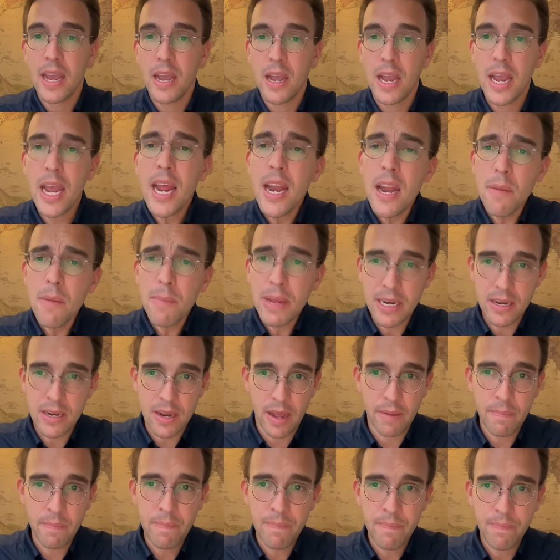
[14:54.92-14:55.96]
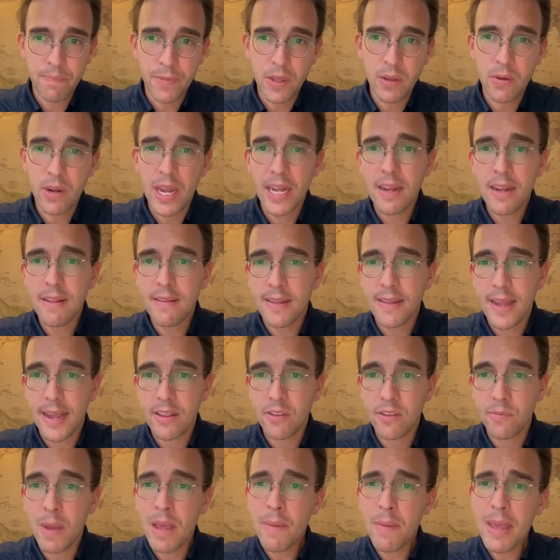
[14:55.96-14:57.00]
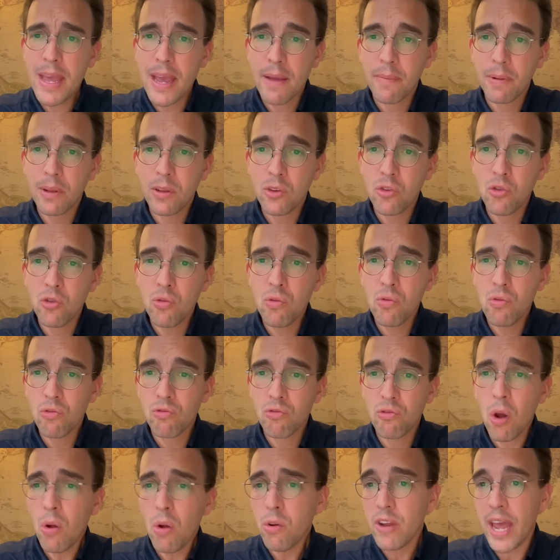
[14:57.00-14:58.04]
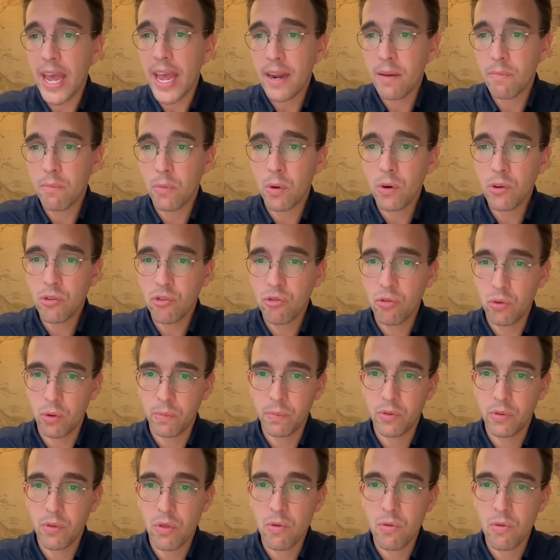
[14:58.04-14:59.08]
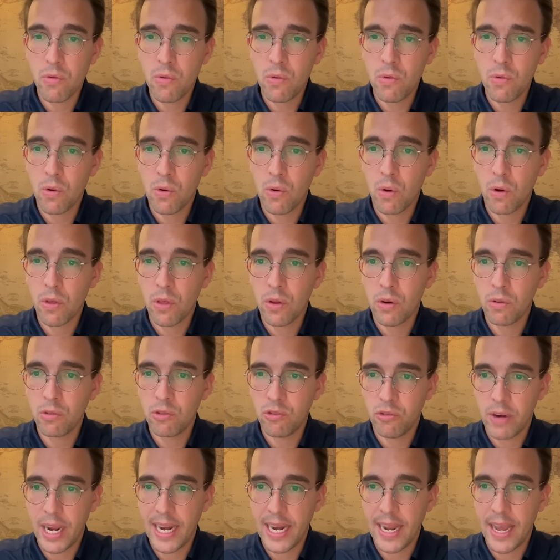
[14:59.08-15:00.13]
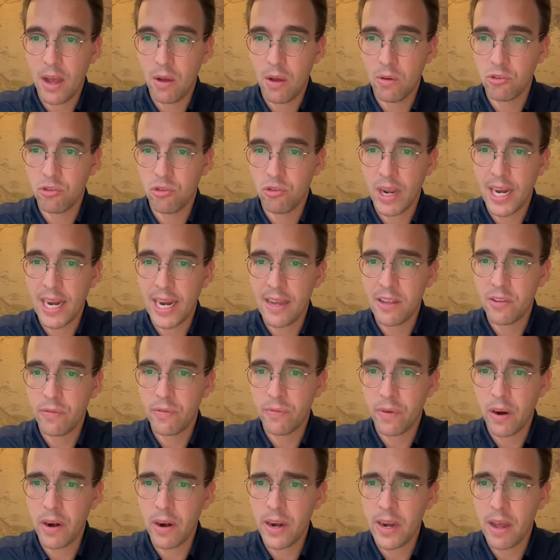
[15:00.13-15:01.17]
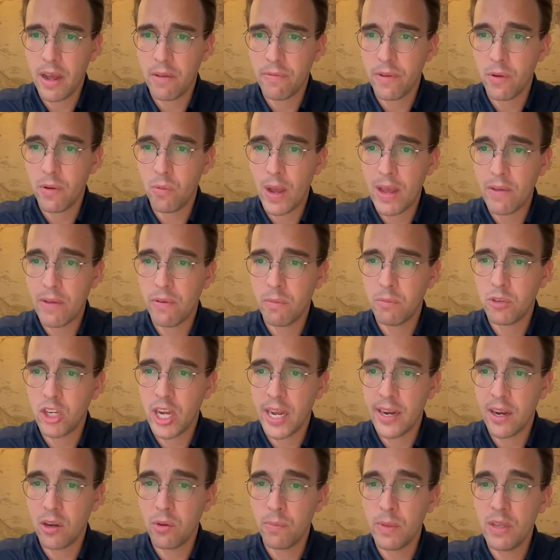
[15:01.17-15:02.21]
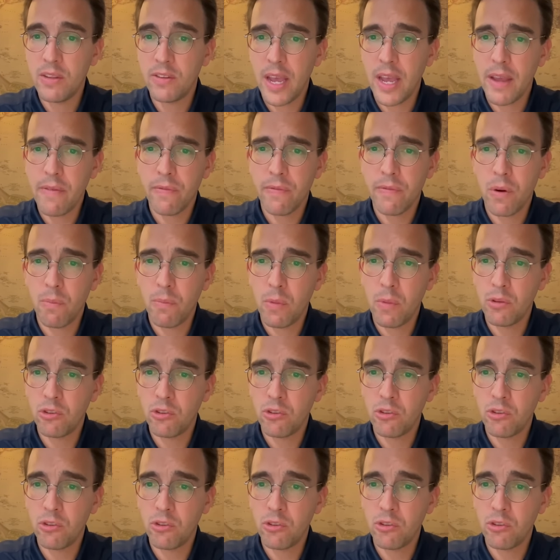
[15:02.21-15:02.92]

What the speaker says: In the meantime, the United States may be able to rotate more troops through northern Australia. Australia is far enough away from China to be safe from most